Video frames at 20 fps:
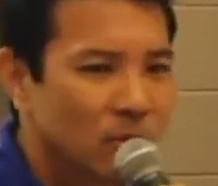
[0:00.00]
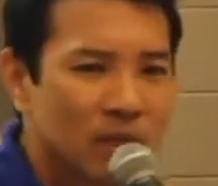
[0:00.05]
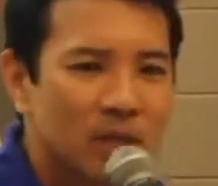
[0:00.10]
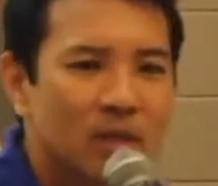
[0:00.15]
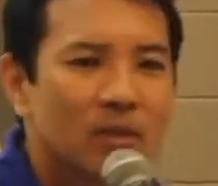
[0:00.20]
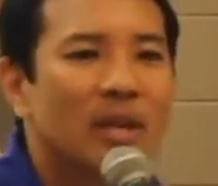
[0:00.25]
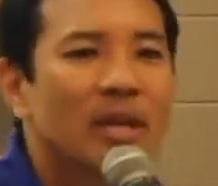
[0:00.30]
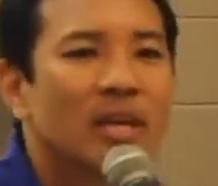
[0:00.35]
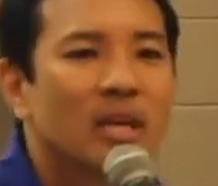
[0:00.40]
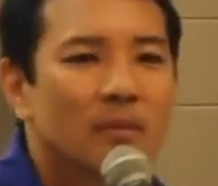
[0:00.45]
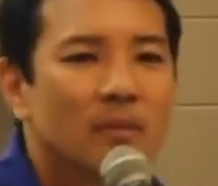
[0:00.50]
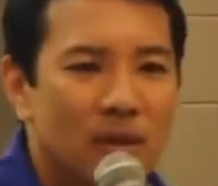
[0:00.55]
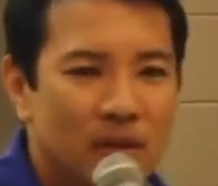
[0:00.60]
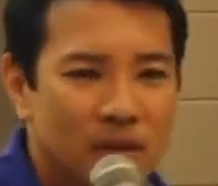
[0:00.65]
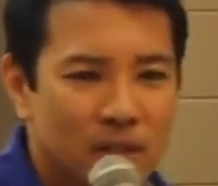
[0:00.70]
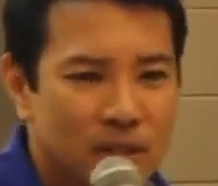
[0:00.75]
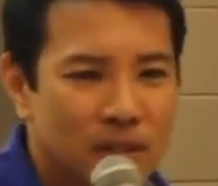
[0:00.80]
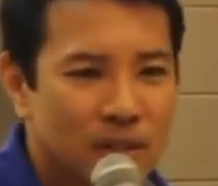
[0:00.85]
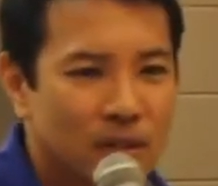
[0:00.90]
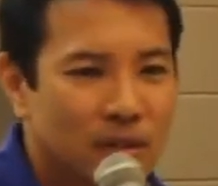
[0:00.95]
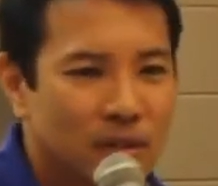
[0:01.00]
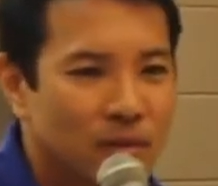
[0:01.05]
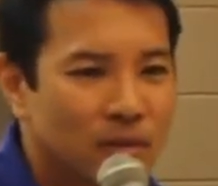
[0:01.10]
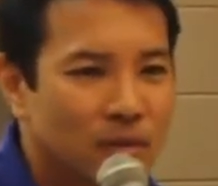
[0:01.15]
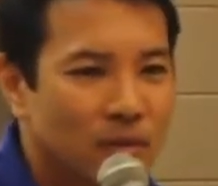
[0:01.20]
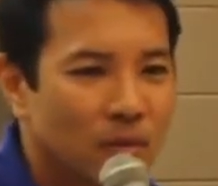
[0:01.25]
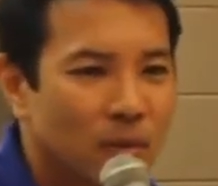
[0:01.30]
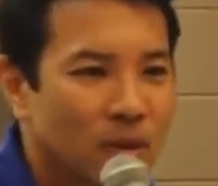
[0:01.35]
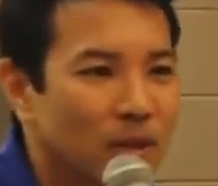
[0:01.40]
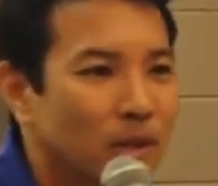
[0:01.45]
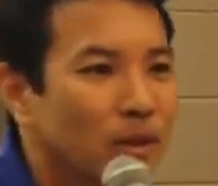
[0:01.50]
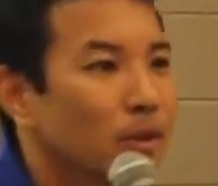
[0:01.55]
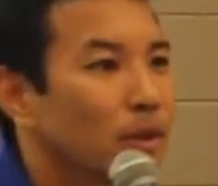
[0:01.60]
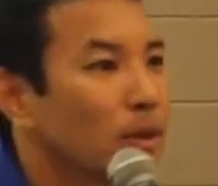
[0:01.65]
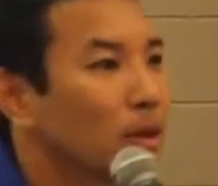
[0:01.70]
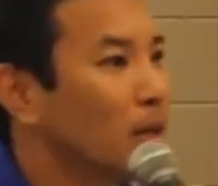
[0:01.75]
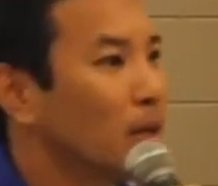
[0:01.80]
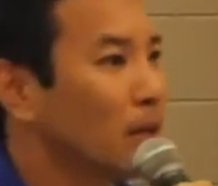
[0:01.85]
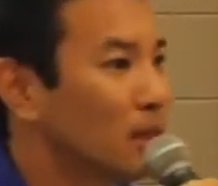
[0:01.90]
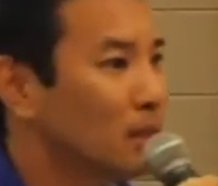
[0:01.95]
What do you like about Shun? What do you
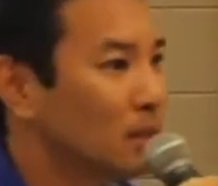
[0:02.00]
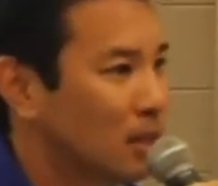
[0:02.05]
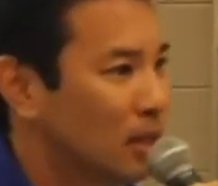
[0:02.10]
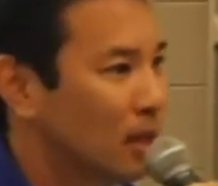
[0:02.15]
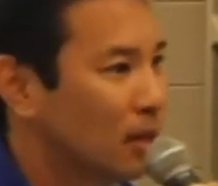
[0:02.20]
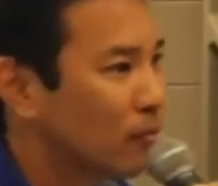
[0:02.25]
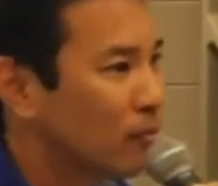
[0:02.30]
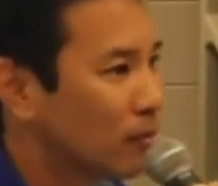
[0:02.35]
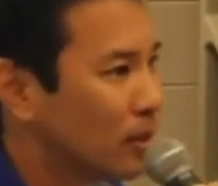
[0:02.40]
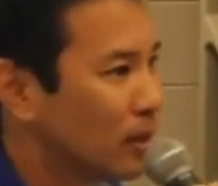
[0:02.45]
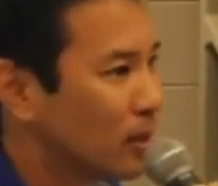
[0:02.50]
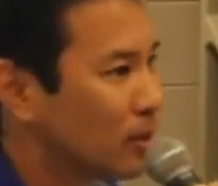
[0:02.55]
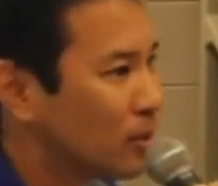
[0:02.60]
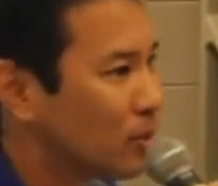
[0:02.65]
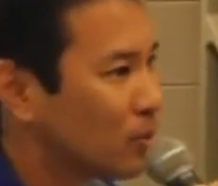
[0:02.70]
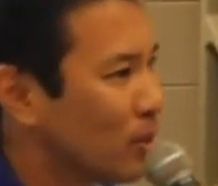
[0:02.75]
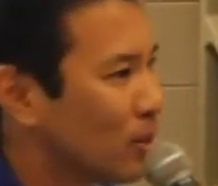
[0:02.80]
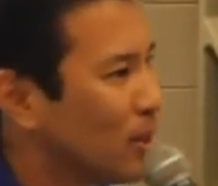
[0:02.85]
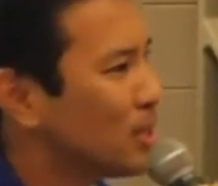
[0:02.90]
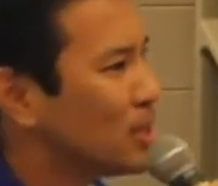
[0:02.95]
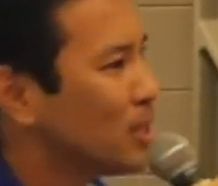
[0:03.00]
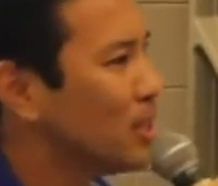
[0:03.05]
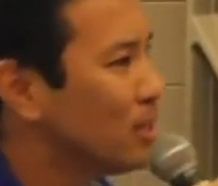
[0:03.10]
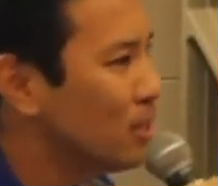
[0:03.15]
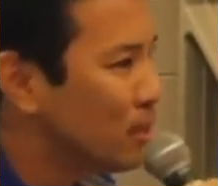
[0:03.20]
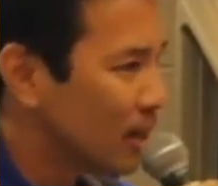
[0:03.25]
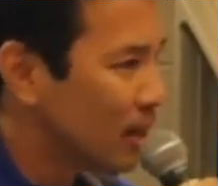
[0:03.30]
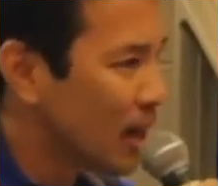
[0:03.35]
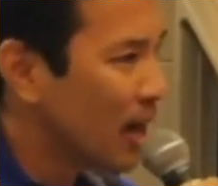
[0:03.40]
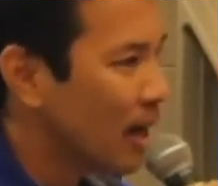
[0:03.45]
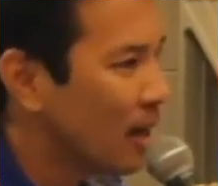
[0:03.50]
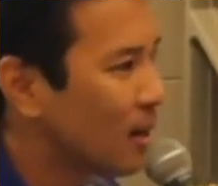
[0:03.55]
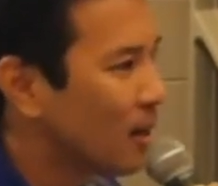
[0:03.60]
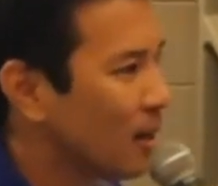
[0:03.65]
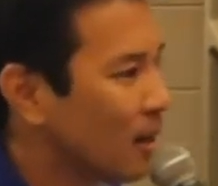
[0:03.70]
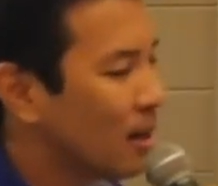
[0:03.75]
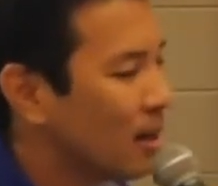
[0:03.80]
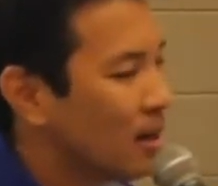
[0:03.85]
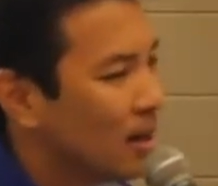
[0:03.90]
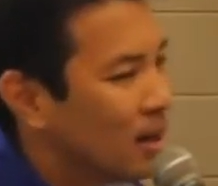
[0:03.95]
think his gift is? What is he good at?